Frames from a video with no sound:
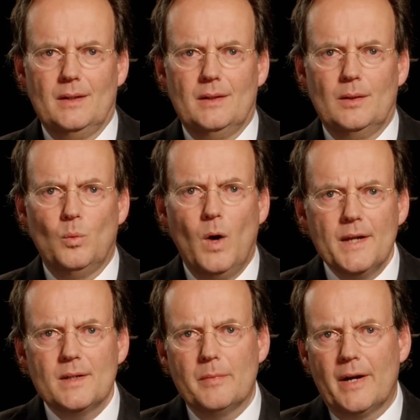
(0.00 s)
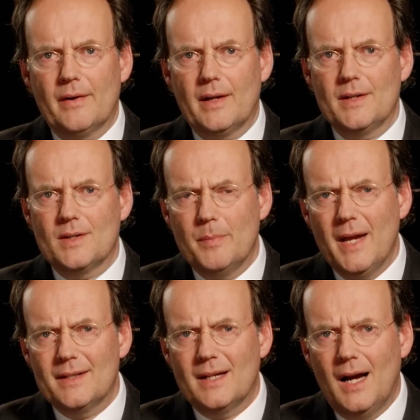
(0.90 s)
that white America is the
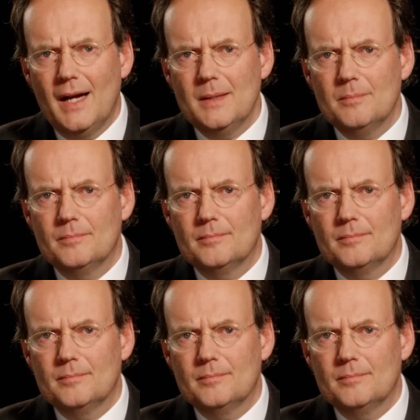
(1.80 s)
bad guy?